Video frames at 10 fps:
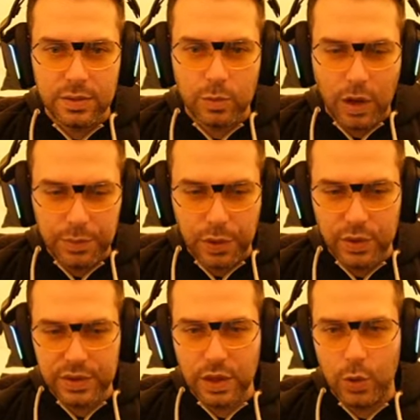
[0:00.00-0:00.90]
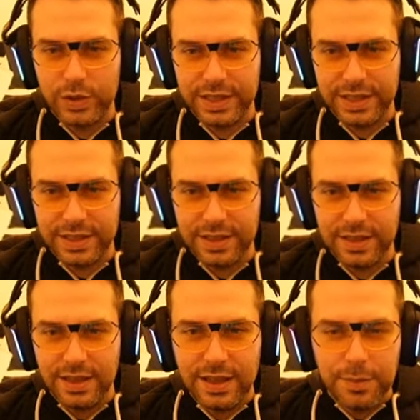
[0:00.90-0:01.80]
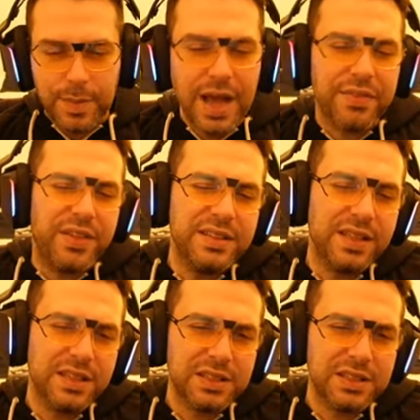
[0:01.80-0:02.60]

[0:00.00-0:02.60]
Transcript: 1.0 gear. Man, this